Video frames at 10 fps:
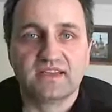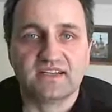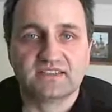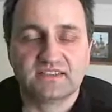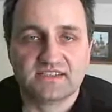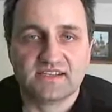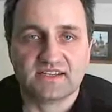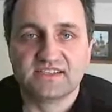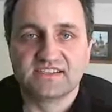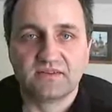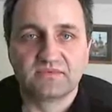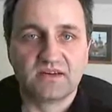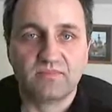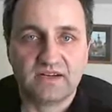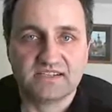that is at the same
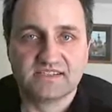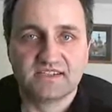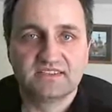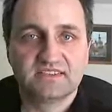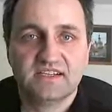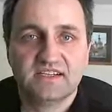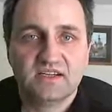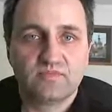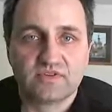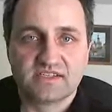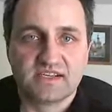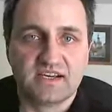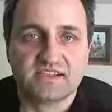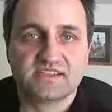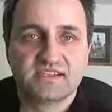time pleasant,
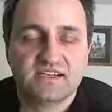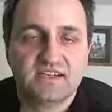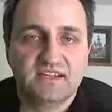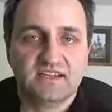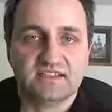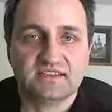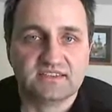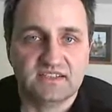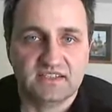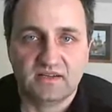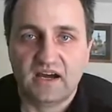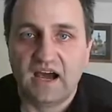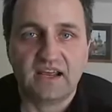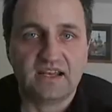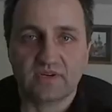precise, and uh, highly